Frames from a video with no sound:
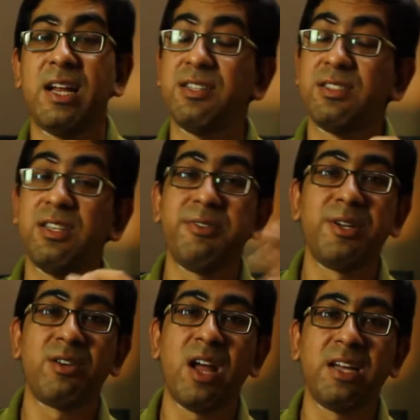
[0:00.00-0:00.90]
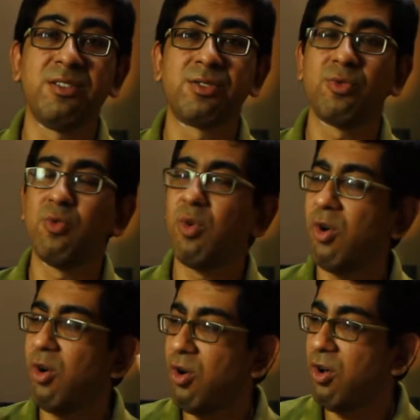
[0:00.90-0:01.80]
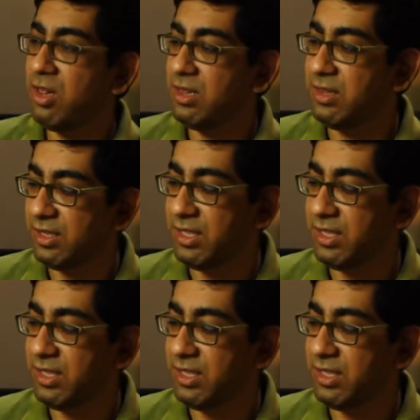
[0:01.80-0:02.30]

that has given rise to all